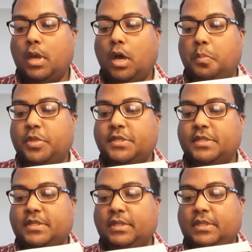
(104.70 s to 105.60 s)
A
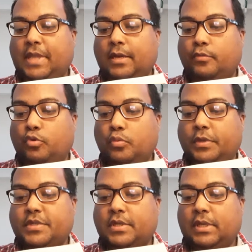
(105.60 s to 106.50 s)
business in a state of
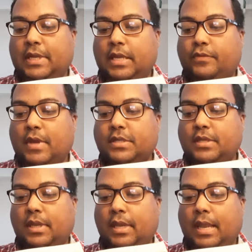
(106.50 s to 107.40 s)
ruin suddenly attracts
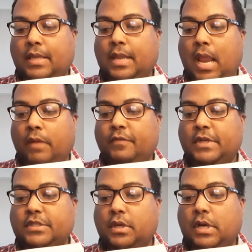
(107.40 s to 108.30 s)
an
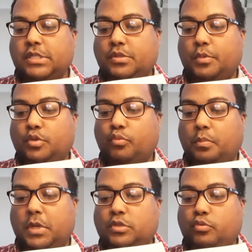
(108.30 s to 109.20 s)
avalanche of customers with
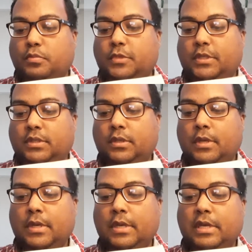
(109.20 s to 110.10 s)
mushrooming
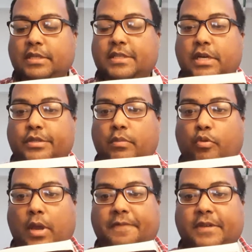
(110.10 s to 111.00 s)
sales and
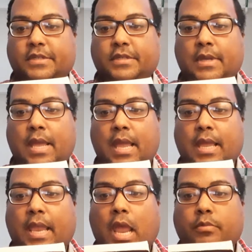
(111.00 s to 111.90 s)
profits.
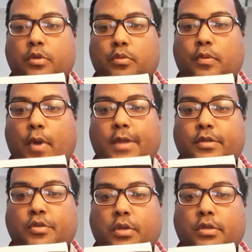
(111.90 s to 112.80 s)
Capital required
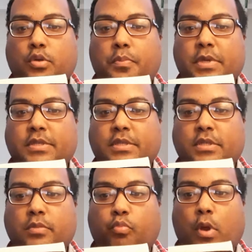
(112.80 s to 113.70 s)
to start a new business
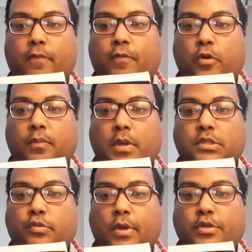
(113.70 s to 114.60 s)
is brought forth by a
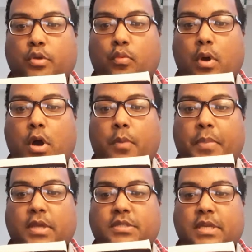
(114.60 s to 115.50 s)
stranger when all
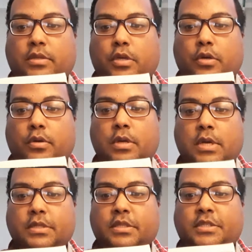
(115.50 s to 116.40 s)
banks said no.
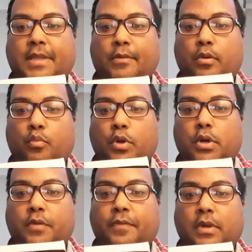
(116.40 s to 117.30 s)
The steering
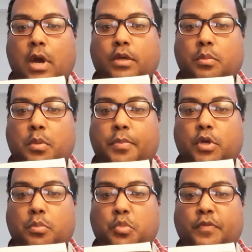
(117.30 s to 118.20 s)
wheel of an
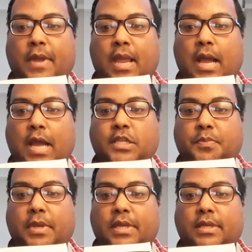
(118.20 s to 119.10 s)
automobile moving at high
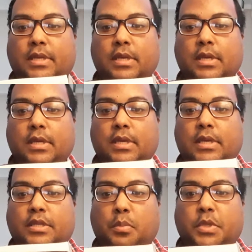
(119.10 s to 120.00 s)
speed
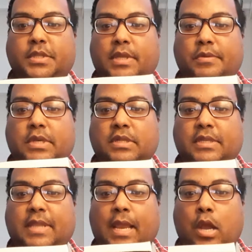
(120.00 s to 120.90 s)
is mysteriously
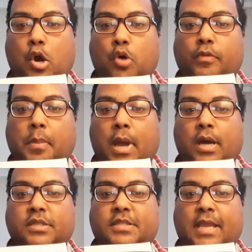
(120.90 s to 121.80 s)
taken over by
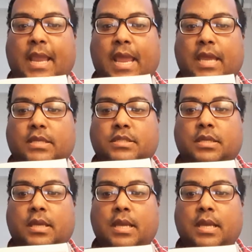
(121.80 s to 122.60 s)
unseen hands,